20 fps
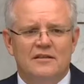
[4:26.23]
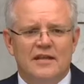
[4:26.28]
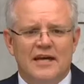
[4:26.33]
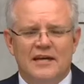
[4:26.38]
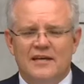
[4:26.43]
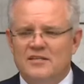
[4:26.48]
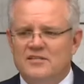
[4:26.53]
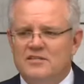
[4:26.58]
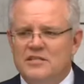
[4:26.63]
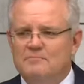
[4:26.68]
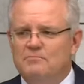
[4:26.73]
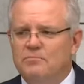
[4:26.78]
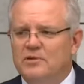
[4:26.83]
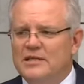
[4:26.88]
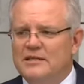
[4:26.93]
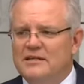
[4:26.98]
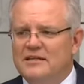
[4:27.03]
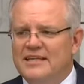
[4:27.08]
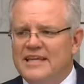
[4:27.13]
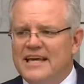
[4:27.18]
they are
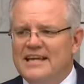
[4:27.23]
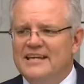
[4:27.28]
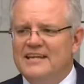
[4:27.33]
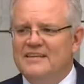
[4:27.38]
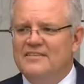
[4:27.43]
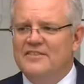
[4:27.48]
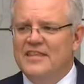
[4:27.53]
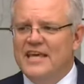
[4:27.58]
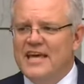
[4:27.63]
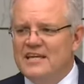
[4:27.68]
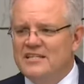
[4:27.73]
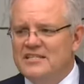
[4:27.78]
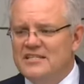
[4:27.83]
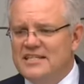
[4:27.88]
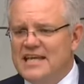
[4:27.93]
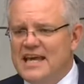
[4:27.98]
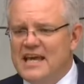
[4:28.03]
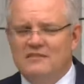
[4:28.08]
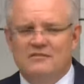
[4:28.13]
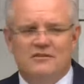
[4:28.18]
simply getting their
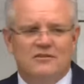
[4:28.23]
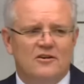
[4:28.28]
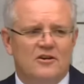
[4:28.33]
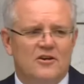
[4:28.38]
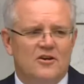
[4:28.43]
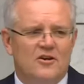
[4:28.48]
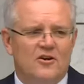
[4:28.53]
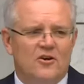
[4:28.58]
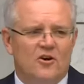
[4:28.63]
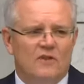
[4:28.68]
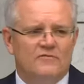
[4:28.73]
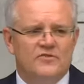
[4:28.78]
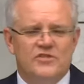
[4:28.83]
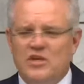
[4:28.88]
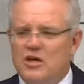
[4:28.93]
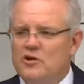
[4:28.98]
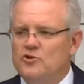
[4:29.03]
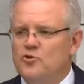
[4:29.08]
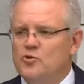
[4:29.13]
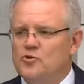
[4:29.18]
standard of
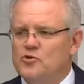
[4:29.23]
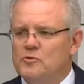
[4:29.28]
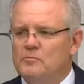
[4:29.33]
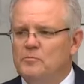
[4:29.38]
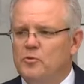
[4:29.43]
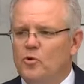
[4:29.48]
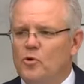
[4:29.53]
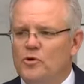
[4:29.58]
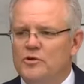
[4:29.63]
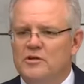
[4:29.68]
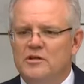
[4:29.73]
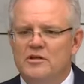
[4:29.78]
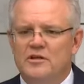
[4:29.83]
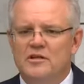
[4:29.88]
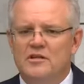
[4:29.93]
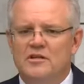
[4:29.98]
social support